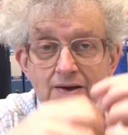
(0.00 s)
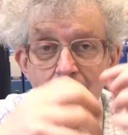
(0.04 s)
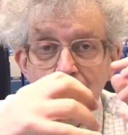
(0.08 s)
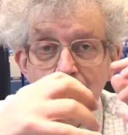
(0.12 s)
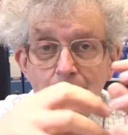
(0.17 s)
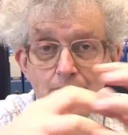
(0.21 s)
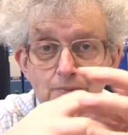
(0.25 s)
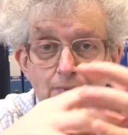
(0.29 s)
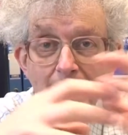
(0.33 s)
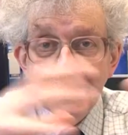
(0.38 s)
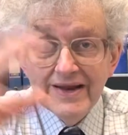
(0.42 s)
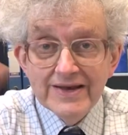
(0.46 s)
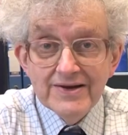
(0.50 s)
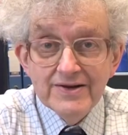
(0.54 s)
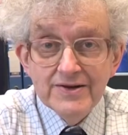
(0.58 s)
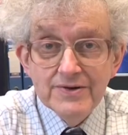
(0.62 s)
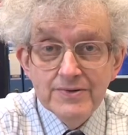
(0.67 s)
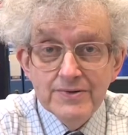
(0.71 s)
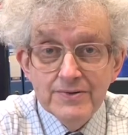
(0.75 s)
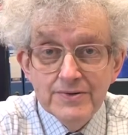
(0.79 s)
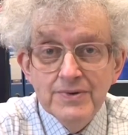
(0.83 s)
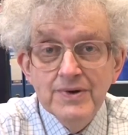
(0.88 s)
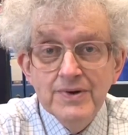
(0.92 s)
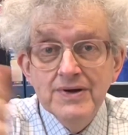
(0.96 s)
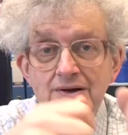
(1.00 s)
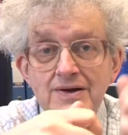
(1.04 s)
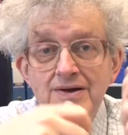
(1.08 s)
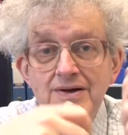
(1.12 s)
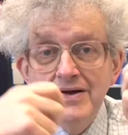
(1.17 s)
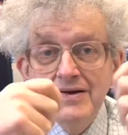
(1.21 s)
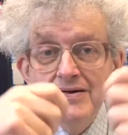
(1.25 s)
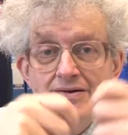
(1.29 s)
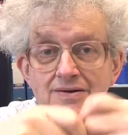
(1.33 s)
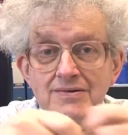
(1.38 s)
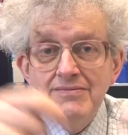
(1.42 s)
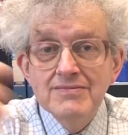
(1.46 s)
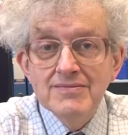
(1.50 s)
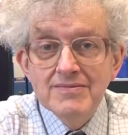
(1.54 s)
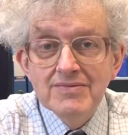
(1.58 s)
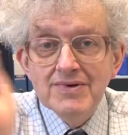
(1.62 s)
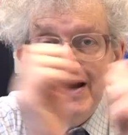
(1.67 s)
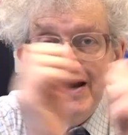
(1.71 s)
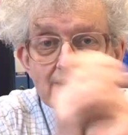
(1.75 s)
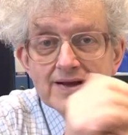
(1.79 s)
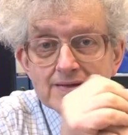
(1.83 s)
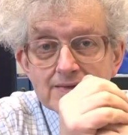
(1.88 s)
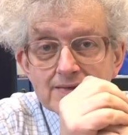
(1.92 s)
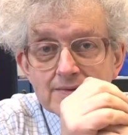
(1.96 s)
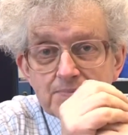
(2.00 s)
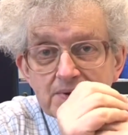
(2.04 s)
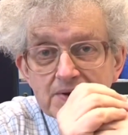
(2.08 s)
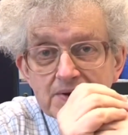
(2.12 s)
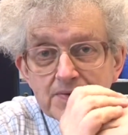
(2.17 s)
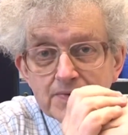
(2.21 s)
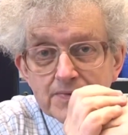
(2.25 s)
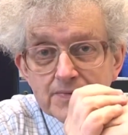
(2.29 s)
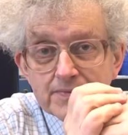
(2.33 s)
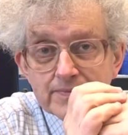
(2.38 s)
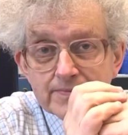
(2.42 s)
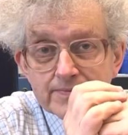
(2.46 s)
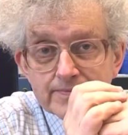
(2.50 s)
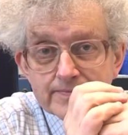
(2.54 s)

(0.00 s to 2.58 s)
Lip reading: when you light the balloon.